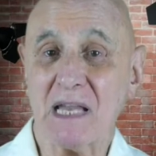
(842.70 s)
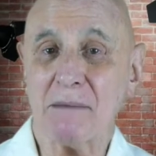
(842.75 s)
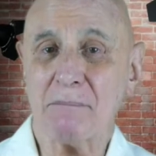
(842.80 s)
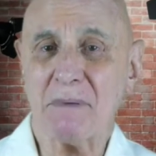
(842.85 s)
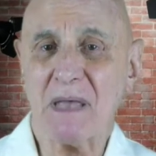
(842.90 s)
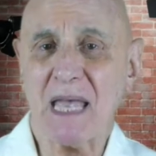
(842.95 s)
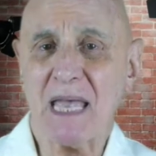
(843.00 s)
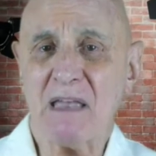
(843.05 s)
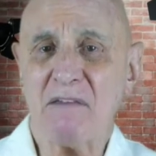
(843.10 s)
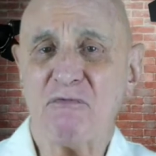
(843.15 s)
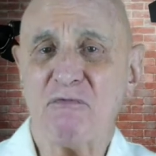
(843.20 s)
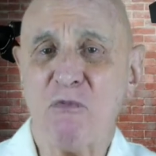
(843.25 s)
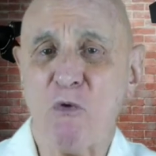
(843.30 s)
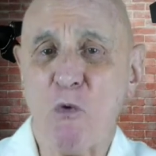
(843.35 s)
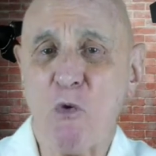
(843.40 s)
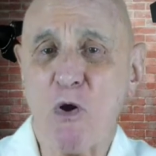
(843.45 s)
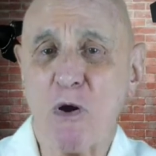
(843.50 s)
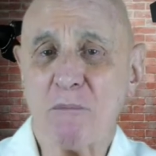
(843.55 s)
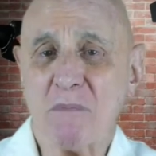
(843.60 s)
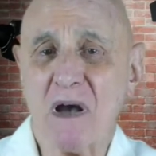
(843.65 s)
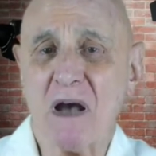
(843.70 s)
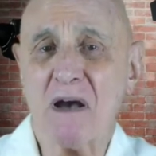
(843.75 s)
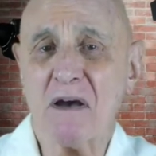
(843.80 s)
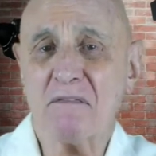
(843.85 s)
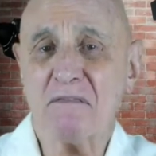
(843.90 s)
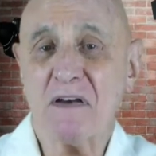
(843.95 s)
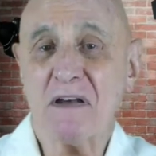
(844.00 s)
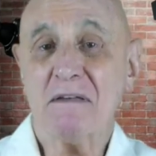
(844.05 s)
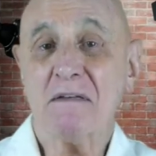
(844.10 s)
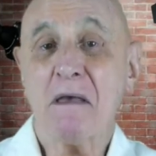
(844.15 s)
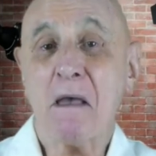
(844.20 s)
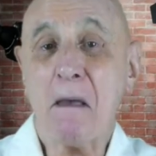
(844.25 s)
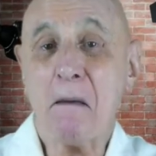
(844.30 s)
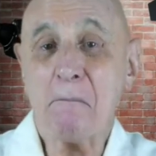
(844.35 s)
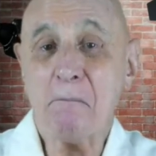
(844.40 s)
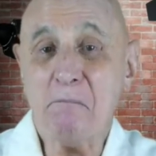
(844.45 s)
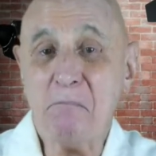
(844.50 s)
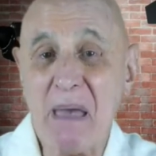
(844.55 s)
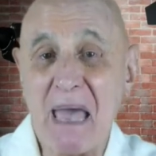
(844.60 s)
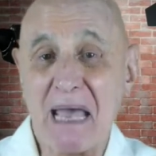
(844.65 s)
form of
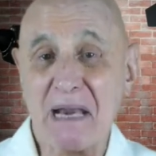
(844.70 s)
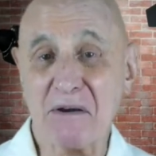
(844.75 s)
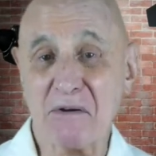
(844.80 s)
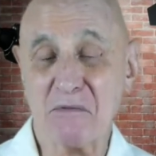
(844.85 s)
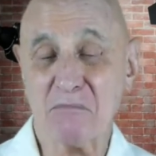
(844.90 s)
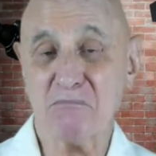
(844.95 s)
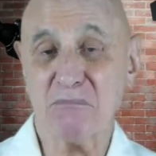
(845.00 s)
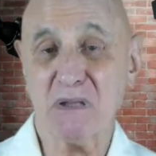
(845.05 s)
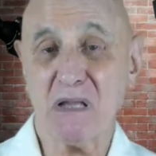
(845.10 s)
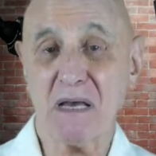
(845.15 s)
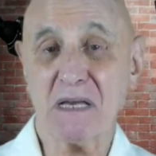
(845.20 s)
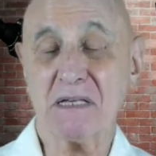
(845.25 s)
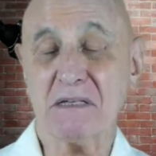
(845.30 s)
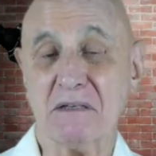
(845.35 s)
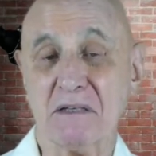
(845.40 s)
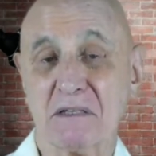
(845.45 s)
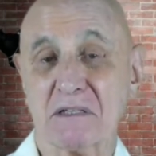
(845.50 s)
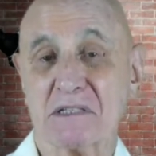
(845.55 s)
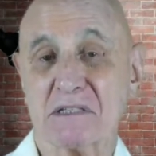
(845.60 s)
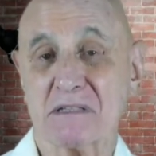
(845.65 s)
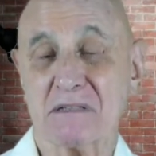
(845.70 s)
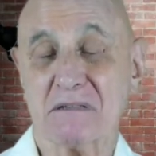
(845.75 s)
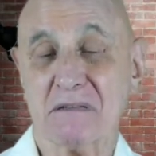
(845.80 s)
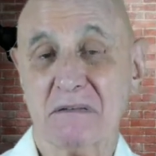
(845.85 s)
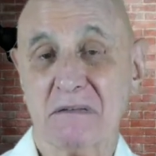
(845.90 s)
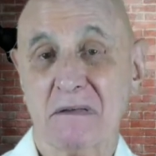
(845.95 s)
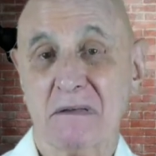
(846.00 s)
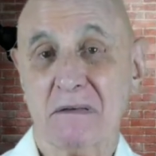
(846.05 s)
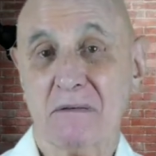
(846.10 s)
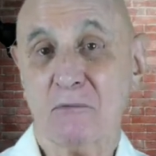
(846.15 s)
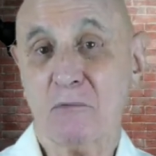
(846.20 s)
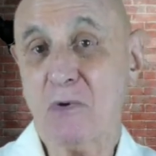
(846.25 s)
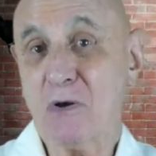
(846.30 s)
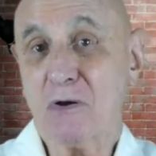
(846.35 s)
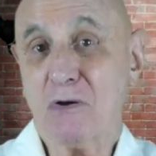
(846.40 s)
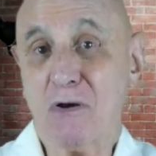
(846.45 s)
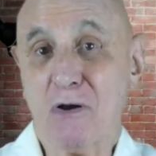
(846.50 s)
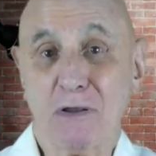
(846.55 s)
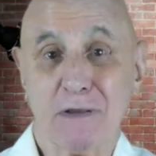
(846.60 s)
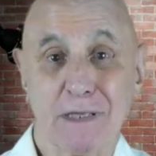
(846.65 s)
banner blindness. We'll
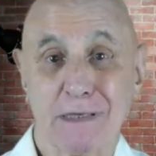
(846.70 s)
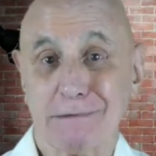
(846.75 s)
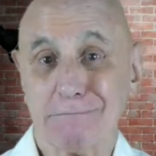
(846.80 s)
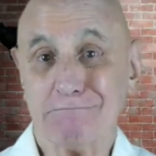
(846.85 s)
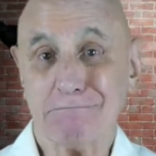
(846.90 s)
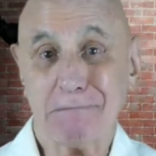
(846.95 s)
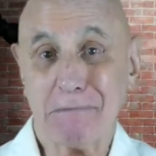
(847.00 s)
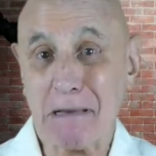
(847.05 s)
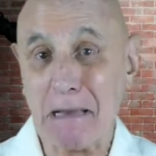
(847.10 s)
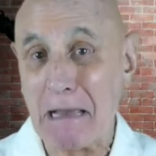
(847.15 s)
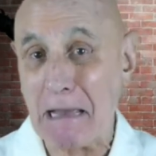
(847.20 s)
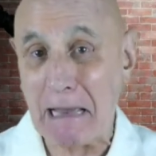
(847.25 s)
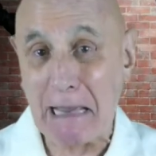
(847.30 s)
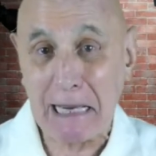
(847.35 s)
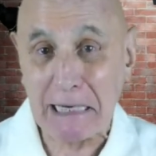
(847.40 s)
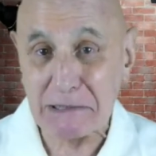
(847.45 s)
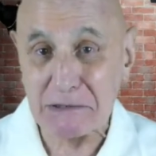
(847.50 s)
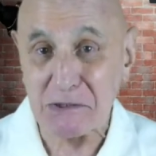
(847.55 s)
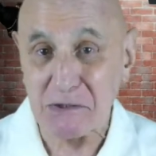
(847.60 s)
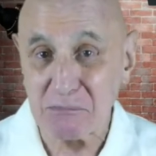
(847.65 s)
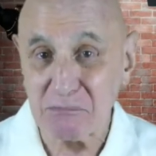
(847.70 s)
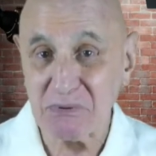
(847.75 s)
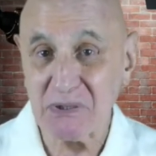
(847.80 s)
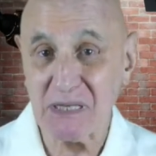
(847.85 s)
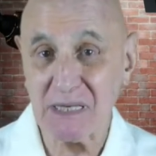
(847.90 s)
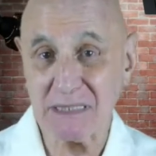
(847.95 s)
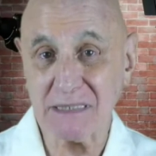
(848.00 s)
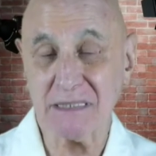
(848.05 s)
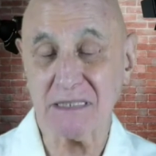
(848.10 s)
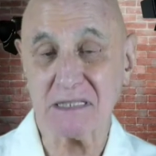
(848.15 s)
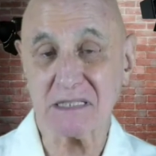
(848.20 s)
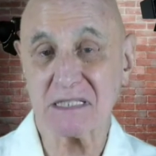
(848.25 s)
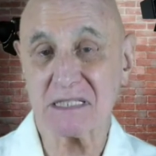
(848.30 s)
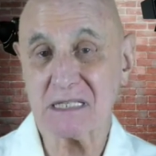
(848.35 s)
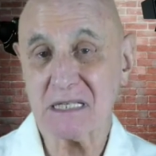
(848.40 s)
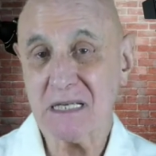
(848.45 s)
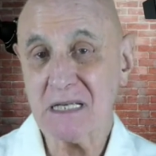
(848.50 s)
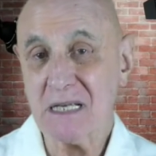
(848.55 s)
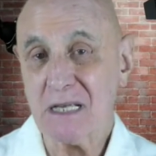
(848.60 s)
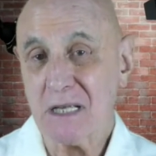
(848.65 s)
call it actor blindness.
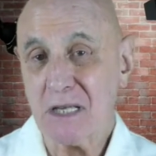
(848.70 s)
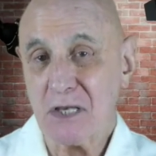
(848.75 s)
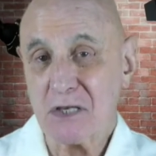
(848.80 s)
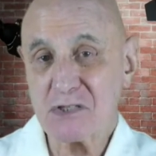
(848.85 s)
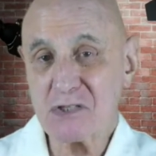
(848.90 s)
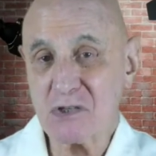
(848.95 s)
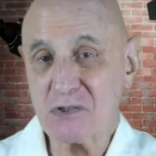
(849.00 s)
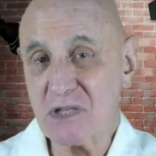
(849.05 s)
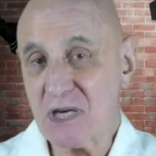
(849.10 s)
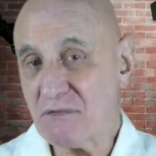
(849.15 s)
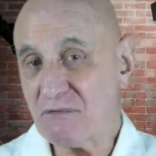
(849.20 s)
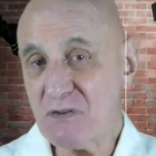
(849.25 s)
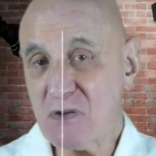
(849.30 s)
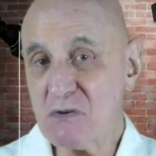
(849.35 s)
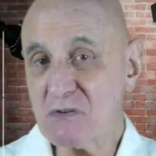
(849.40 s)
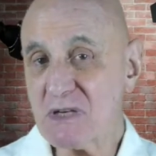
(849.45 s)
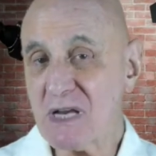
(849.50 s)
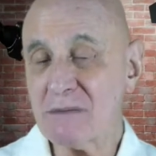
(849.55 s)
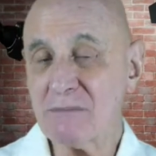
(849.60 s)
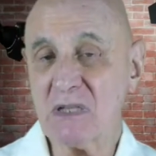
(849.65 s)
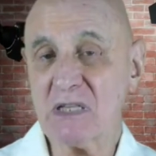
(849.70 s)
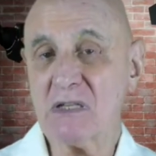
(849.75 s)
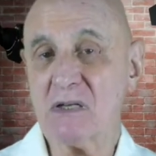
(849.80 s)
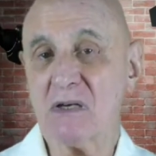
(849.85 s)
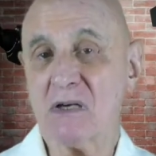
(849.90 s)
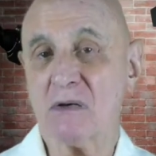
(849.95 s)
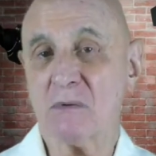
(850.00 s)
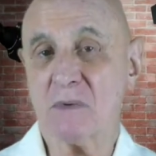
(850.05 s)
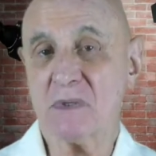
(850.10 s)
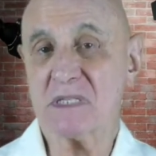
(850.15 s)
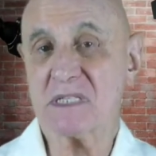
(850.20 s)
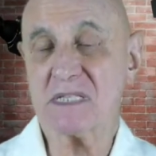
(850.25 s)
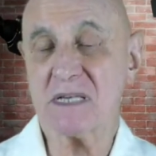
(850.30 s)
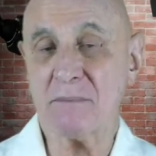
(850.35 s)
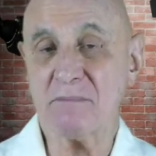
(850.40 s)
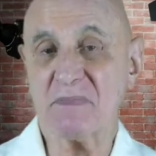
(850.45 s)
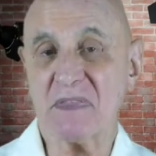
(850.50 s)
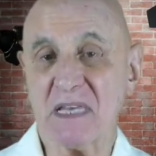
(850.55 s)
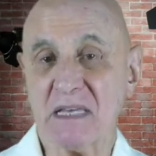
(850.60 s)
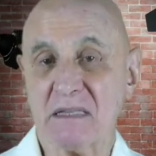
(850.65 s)
So that if you come along with
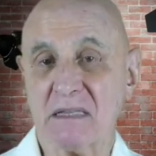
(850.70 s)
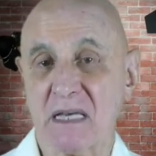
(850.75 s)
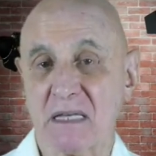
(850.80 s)
something that